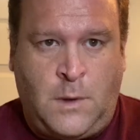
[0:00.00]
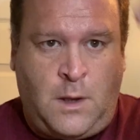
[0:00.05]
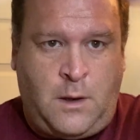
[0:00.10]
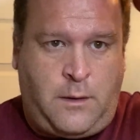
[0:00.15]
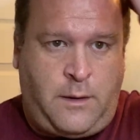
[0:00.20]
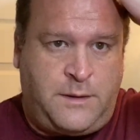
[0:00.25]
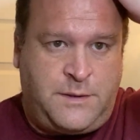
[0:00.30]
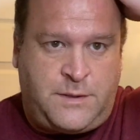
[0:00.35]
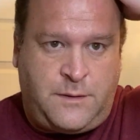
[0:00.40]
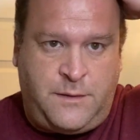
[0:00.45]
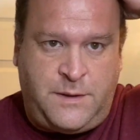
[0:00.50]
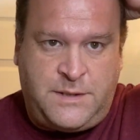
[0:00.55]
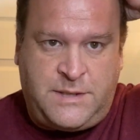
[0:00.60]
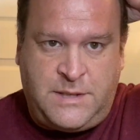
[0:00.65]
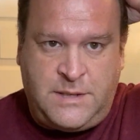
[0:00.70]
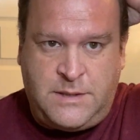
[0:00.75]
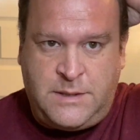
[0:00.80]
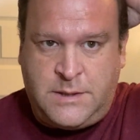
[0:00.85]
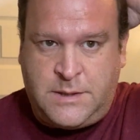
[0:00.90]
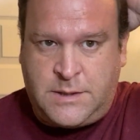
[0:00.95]
Alright, so this
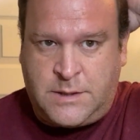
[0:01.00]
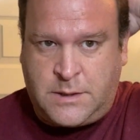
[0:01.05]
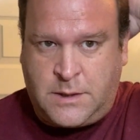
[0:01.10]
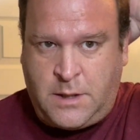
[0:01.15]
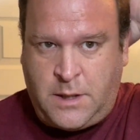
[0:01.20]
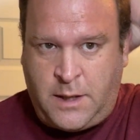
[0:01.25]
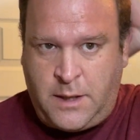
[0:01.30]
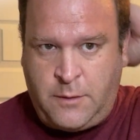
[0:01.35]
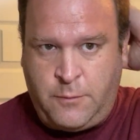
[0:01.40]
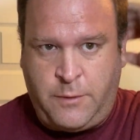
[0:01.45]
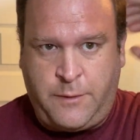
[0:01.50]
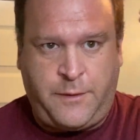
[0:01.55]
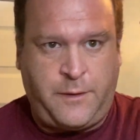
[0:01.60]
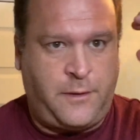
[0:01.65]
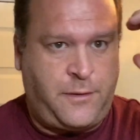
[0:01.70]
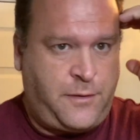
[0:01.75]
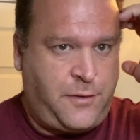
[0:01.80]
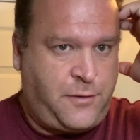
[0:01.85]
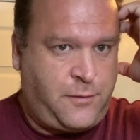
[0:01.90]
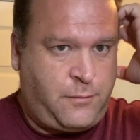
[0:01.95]
is cut with a
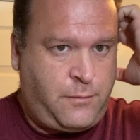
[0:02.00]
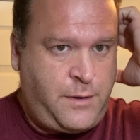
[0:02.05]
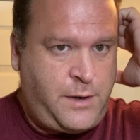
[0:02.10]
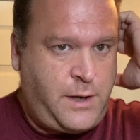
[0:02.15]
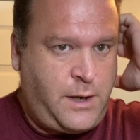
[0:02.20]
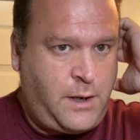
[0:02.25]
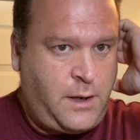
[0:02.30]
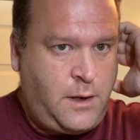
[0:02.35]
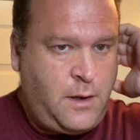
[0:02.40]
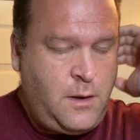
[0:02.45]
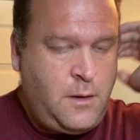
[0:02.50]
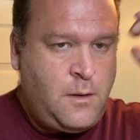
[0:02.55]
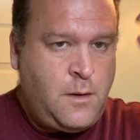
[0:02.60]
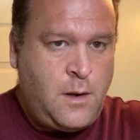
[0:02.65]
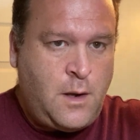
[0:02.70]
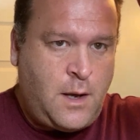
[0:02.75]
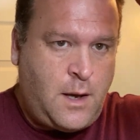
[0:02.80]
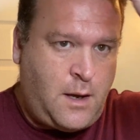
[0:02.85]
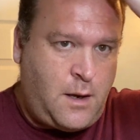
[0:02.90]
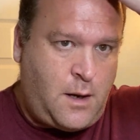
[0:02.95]
3,
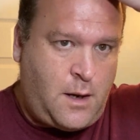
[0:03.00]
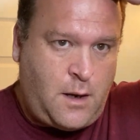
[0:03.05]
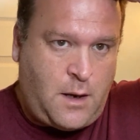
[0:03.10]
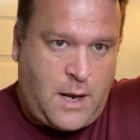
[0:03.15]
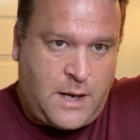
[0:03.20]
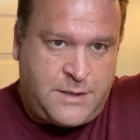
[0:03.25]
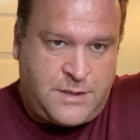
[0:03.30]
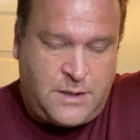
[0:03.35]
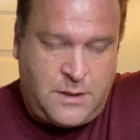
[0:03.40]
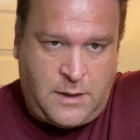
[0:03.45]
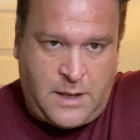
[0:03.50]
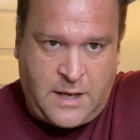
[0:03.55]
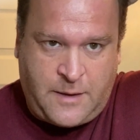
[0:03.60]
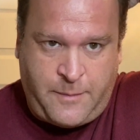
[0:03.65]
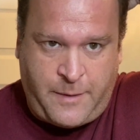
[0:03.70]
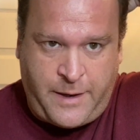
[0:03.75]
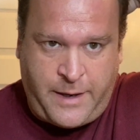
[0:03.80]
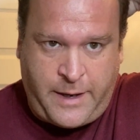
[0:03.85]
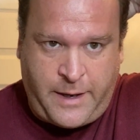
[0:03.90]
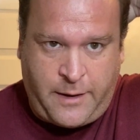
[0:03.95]
and I actually like
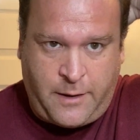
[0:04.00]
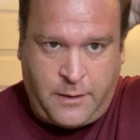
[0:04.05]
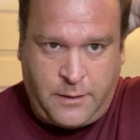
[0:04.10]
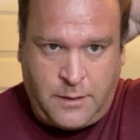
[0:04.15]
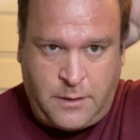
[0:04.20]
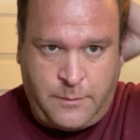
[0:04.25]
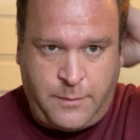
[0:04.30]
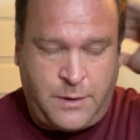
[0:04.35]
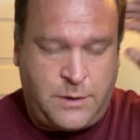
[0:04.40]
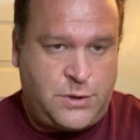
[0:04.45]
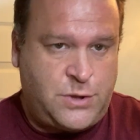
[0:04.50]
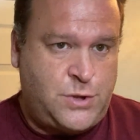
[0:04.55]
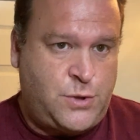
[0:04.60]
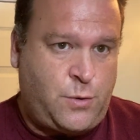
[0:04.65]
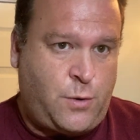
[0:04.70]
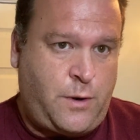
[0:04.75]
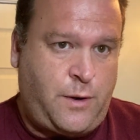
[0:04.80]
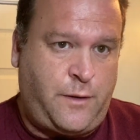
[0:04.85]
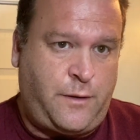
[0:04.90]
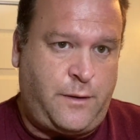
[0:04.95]
my hair a little bit
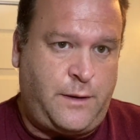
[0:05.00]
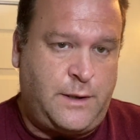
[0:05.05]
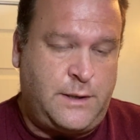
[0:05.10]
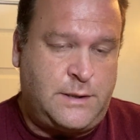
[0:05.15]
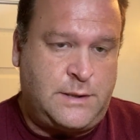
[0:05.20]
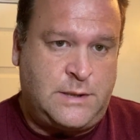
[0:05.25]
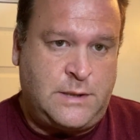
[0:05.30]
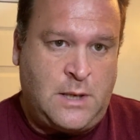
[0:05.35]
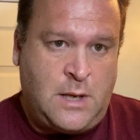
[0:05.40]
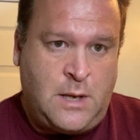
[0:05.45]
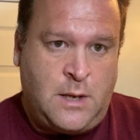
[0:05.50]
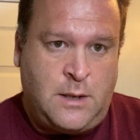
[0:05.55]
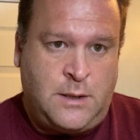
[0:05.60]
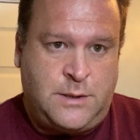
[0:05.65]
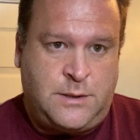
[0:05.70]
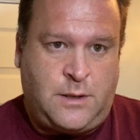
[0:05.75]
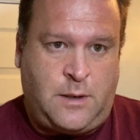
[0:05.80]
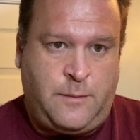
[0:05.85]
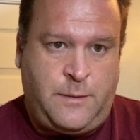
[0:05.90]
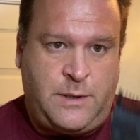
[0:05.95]
shorter than this,
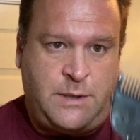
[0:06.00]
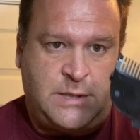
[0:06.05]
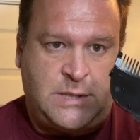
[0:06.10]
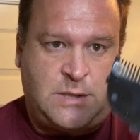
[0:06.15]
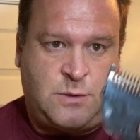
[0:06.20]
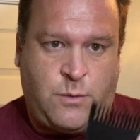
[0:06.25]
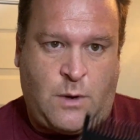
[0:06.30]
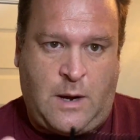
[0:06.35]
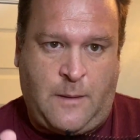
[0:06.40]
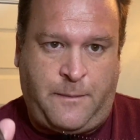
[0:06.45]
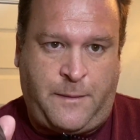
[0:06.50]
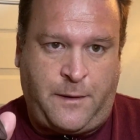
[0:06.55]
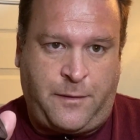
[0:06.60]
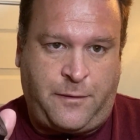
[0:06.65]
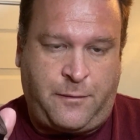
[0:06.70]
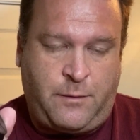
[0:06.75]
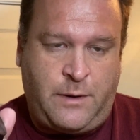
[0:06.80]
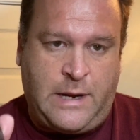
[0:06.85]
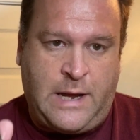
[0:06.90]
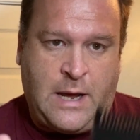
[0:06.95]
so I'm going to swap the
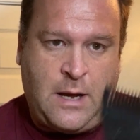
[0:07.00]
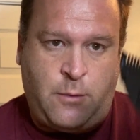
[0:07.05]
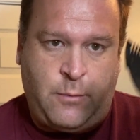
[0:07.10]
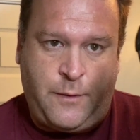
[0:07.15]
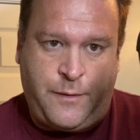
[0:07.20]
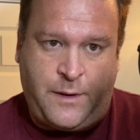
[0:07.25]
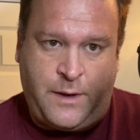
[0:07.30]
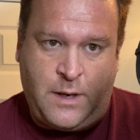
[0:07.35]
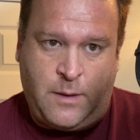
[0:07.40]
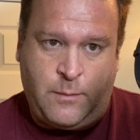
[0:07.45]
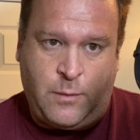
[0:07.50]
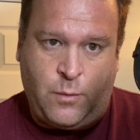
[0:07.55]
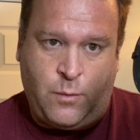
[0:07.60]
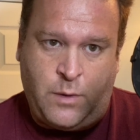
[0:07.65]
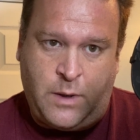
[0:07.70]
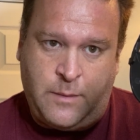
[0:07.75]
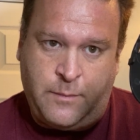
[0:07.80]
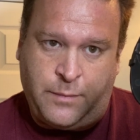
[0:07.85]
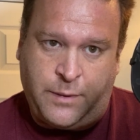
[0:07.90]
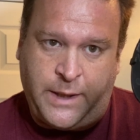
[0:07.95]
3 out with the number
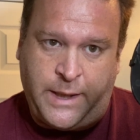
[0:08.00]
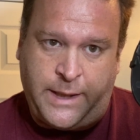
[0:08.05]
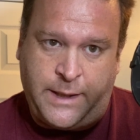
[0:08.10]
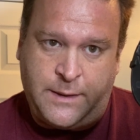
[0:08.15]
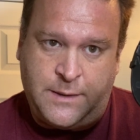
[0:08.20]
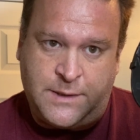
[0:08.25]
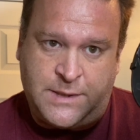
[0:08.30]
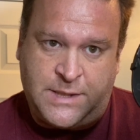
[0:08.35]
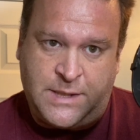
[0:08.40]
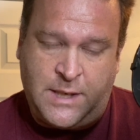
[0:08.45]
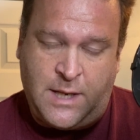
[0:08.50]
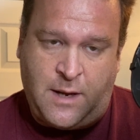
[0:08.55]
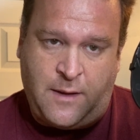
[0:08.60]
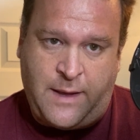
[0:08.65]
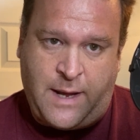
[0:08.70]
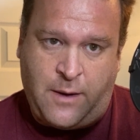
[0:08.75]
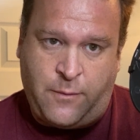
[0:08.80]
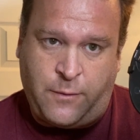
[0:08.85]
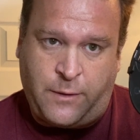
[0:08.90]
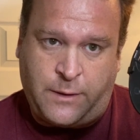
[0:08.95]
1 blade and see how that